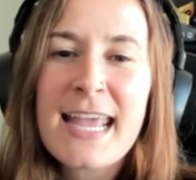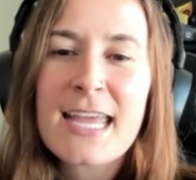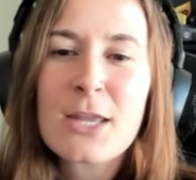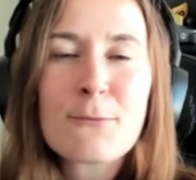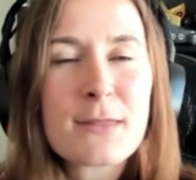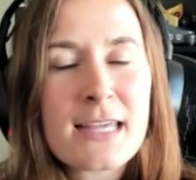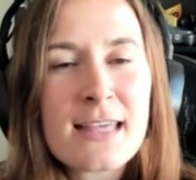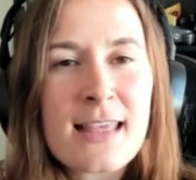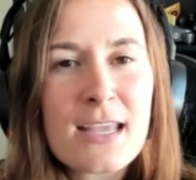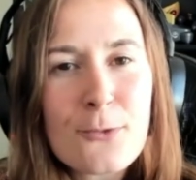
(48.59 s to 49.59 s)
Can you
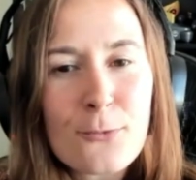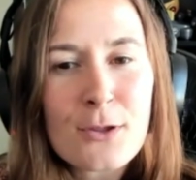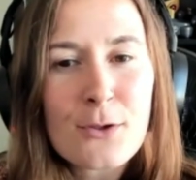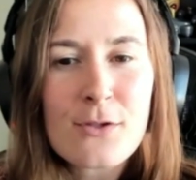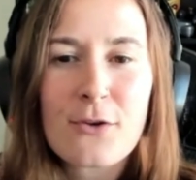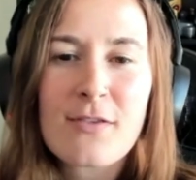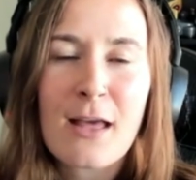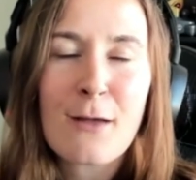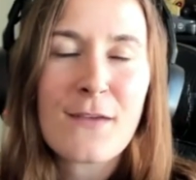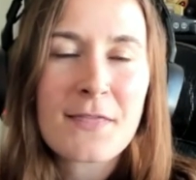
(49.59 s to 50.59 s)
please introduce
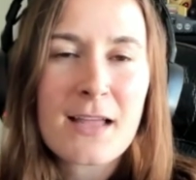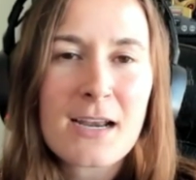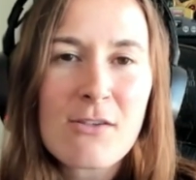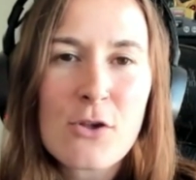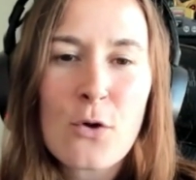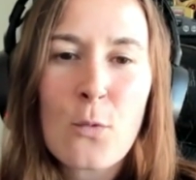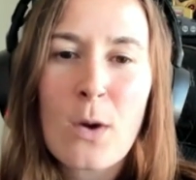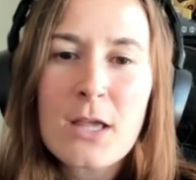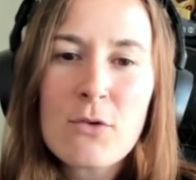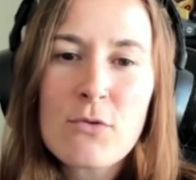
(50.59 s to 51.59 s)
yourself and let us know
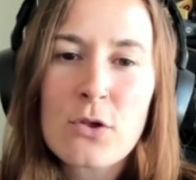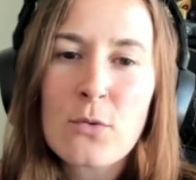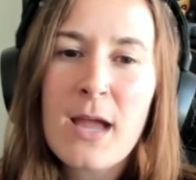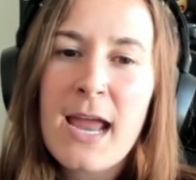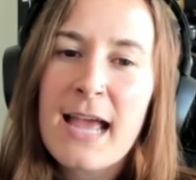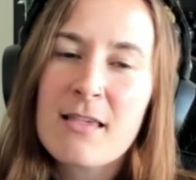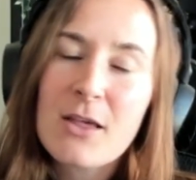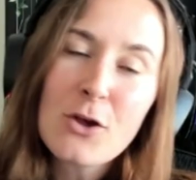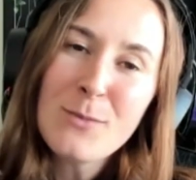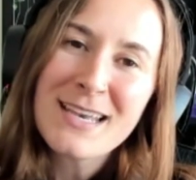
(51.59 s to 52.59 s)
what you do as a
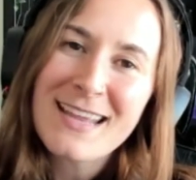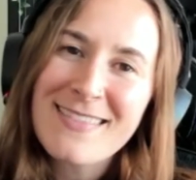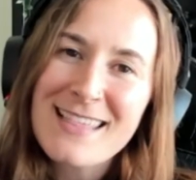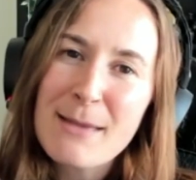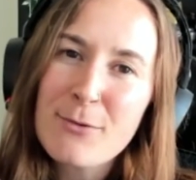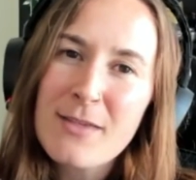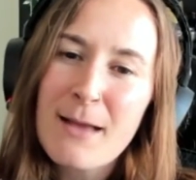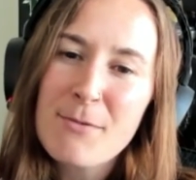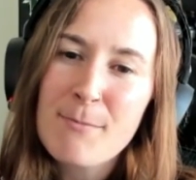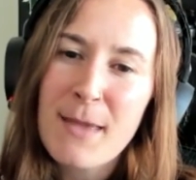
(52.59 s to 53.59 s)
human in the
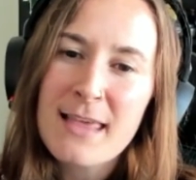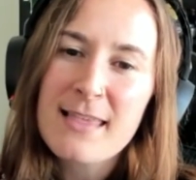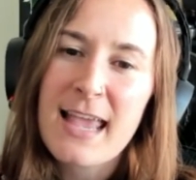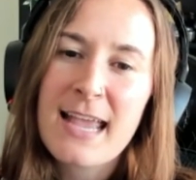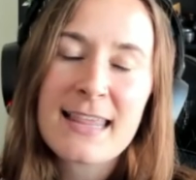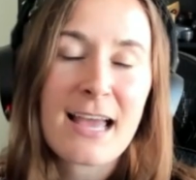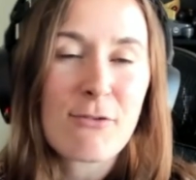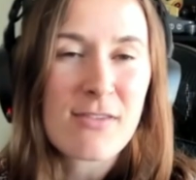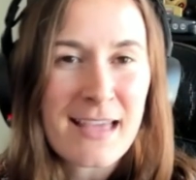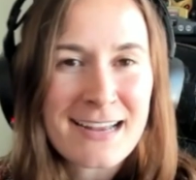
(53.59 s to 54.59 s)
tabletop space and
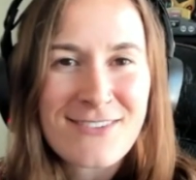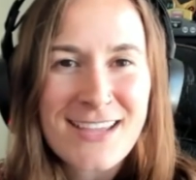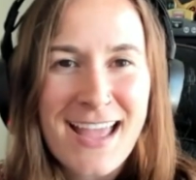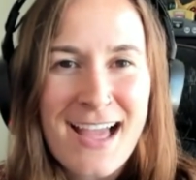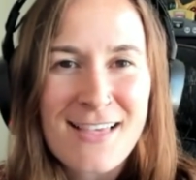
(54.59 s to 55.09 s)
outside of it as